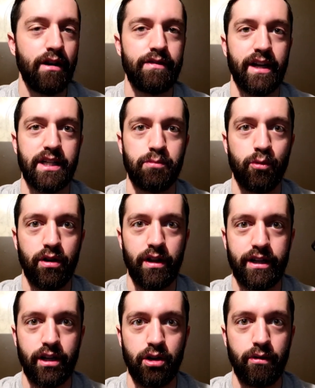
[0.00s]
I think it's more
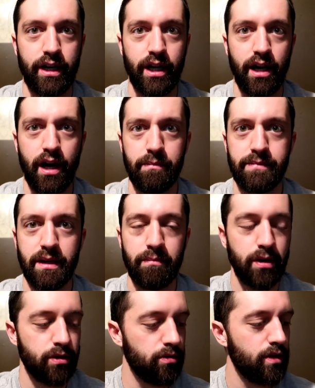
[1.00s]
like your quicker
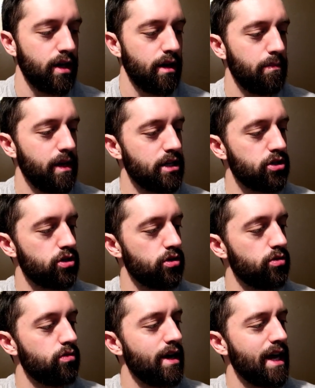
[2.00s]
up-tempo pace
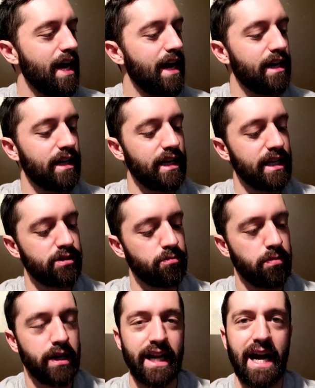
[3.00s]
shoe, and it gets
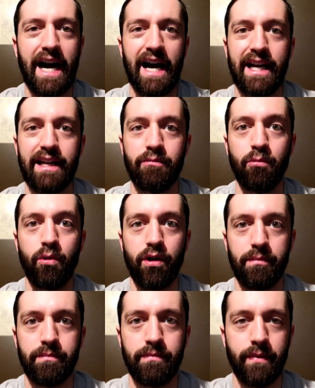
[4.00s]
pretty hot and
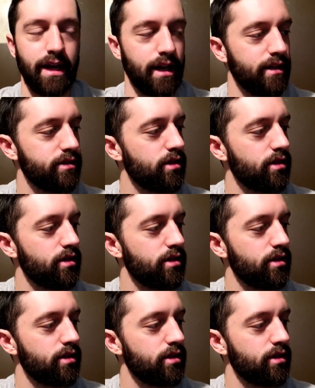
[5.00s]
warm in it.